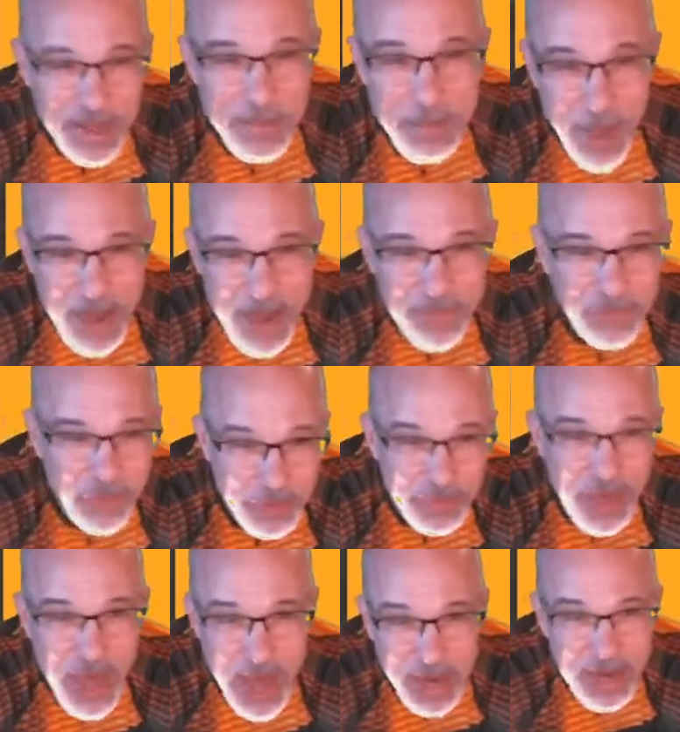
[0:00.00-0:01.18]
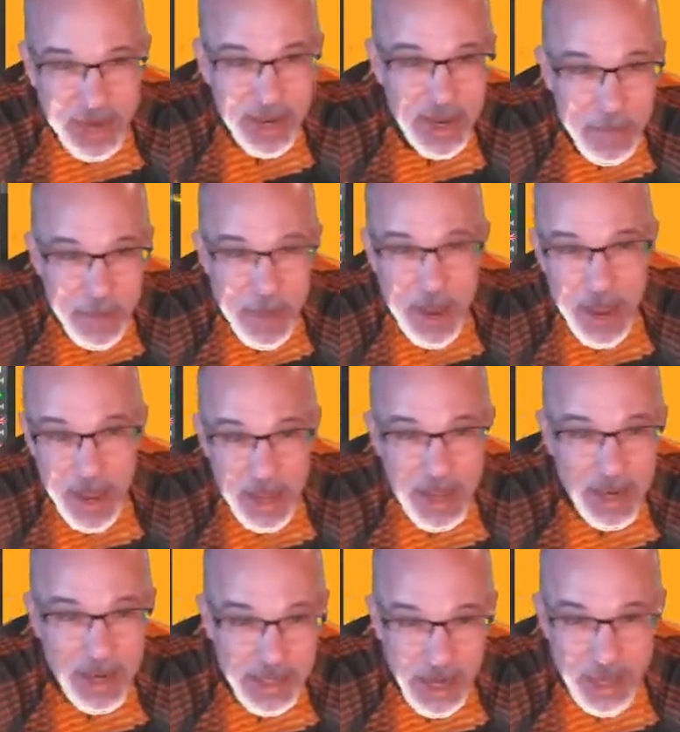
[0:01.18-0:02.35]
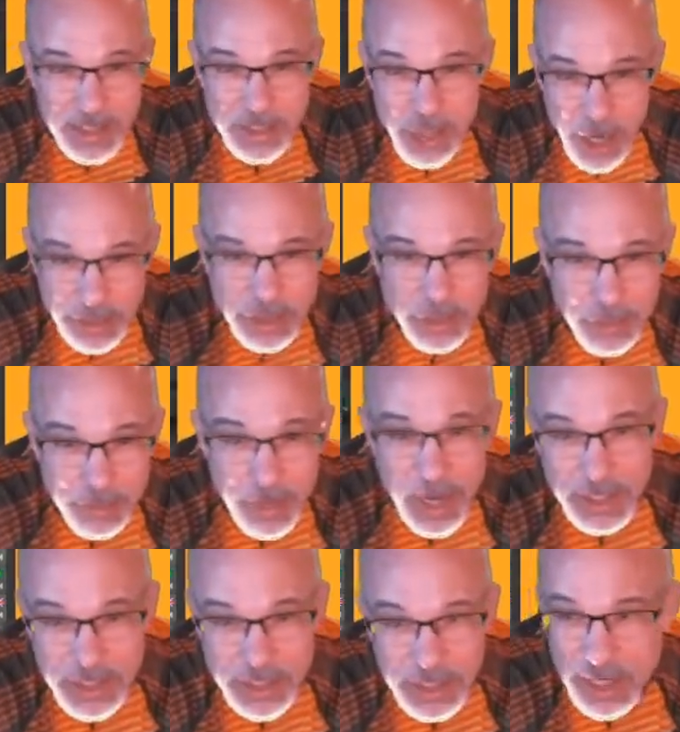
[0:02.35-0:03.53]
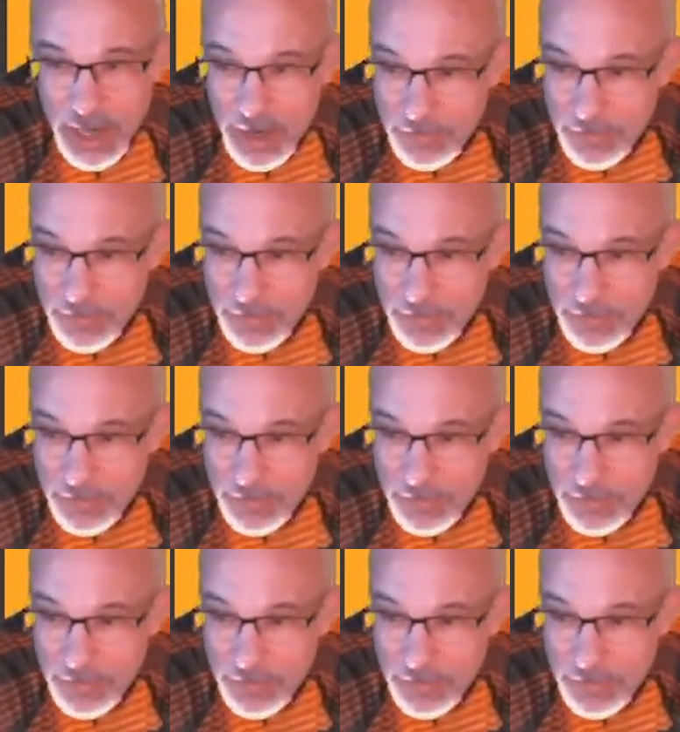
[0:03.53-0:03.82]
mindful of that, not talk too much, and